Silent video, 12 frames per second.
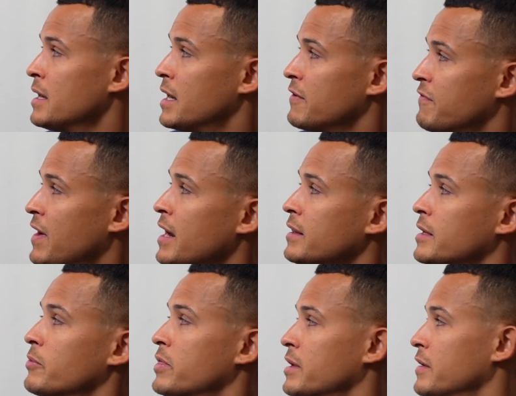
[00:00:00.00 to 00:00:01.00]
And finally,
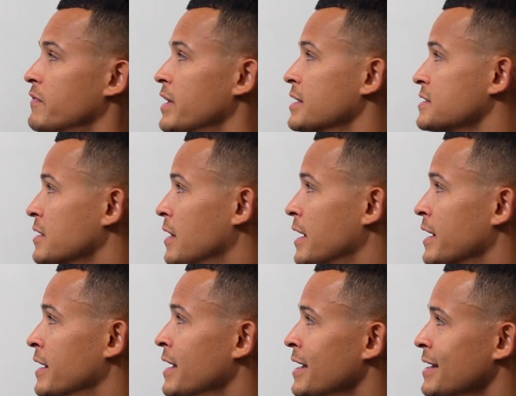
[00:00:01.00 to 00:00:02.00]
with an advanced
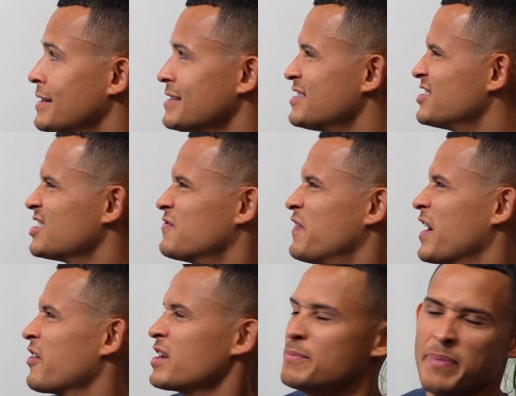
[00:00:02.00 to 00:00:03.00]
client, this is just
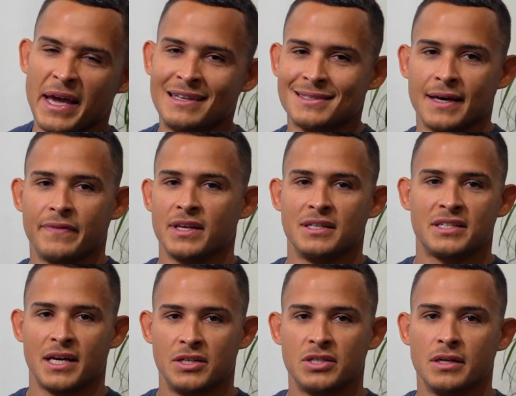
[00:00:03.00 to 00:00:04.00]
varied based on the
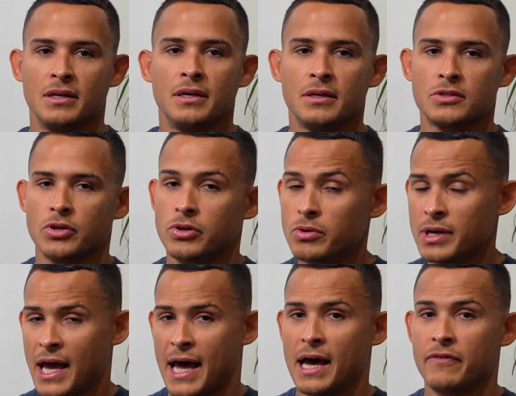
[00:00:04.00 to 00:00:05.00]
intention. So you can
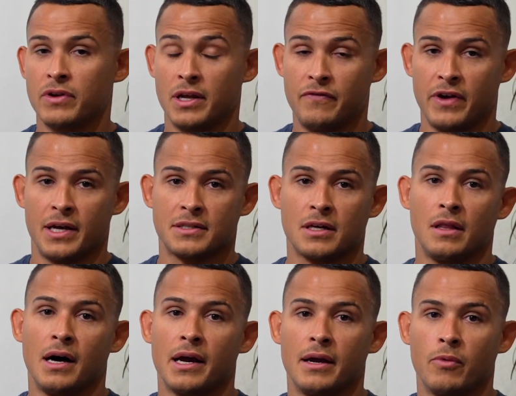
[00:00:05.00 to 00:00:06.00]
have an advanced
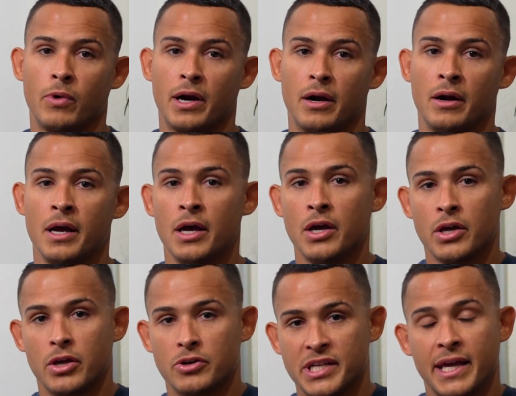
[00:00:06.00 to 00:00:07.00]
client where
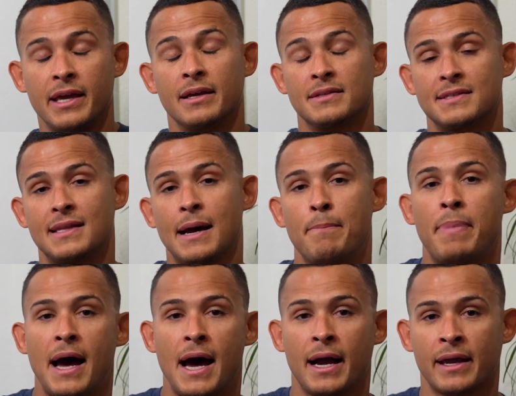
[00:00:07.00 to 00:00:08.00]
you're taking a step
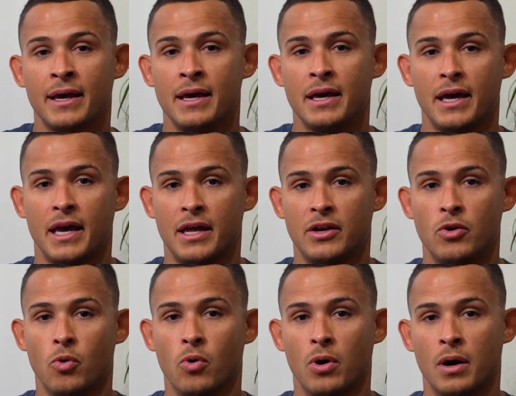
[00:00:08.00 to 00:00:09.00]
back and
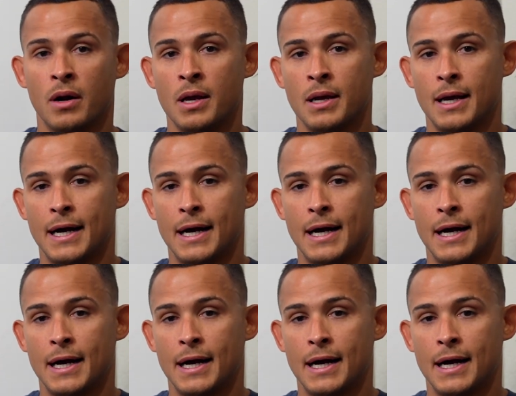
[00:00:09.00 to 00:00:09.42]
you're